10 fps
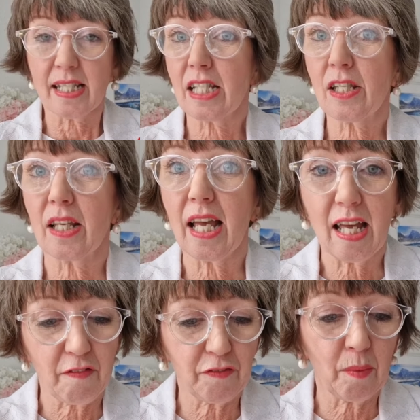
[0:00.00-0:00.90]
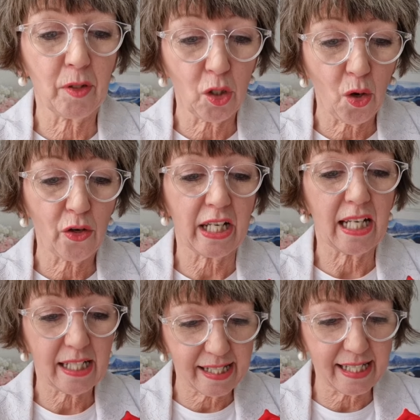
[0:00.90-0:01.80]
This is from
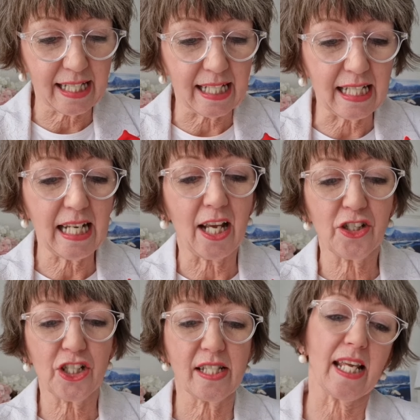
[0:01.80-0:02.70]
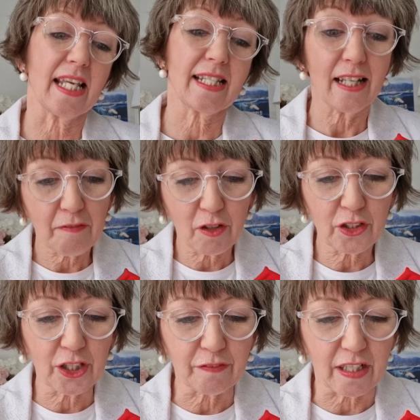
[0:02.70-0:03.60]
Laurie T, and she says, love
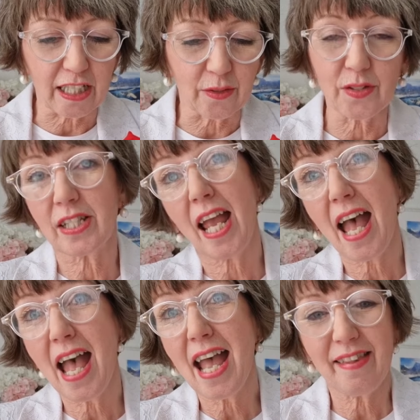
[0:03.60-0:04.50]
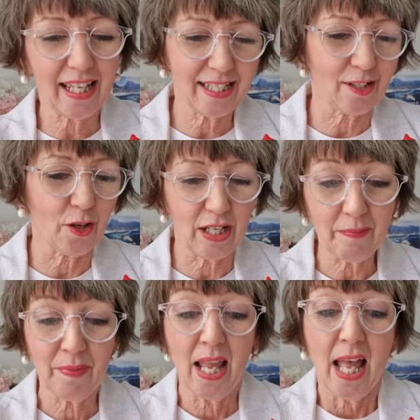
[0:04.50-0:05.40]
all your videos. Yeah, thanks
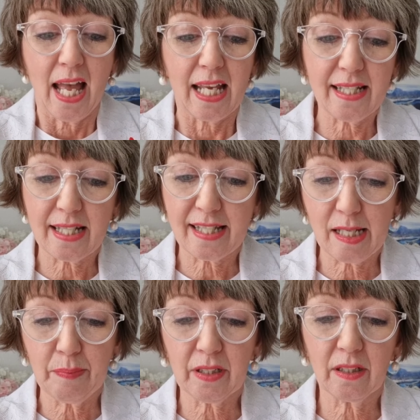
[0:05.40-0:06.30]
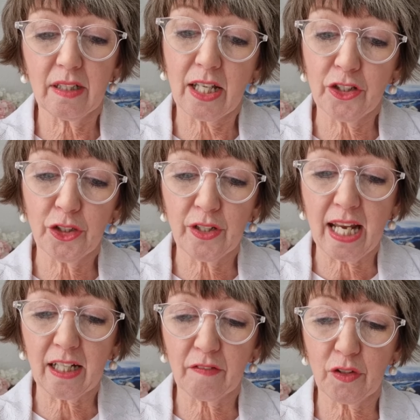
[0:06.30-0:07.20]
Laurie. Is it typical in your
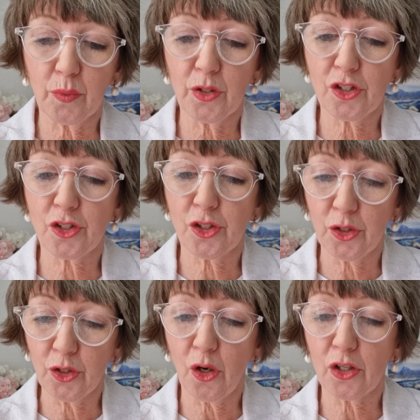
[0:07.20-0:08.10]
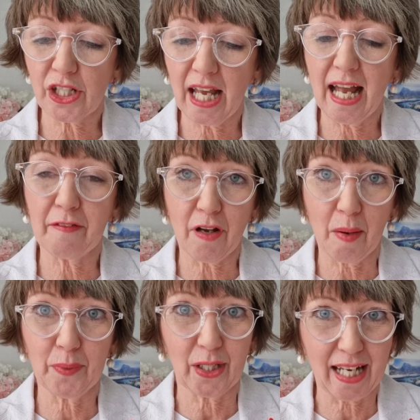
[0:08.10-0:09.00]
neck of the woods to not have
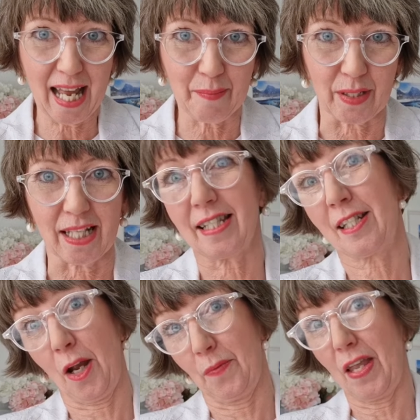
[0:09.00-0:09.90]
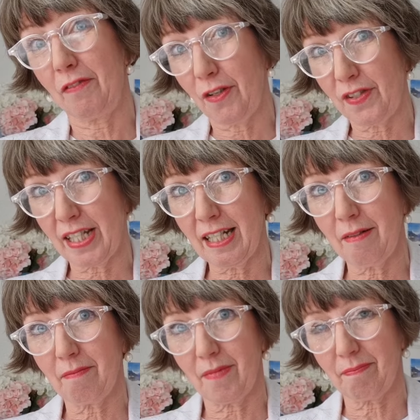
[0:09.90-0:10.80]
upper cabinets? Now, if you've
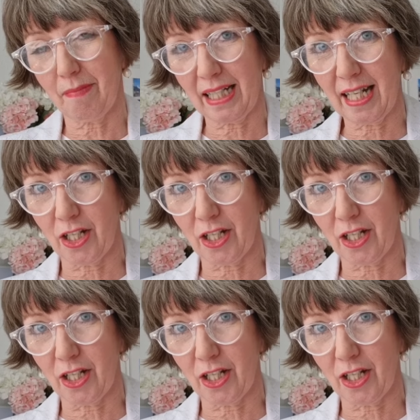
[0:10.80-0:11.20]
seen my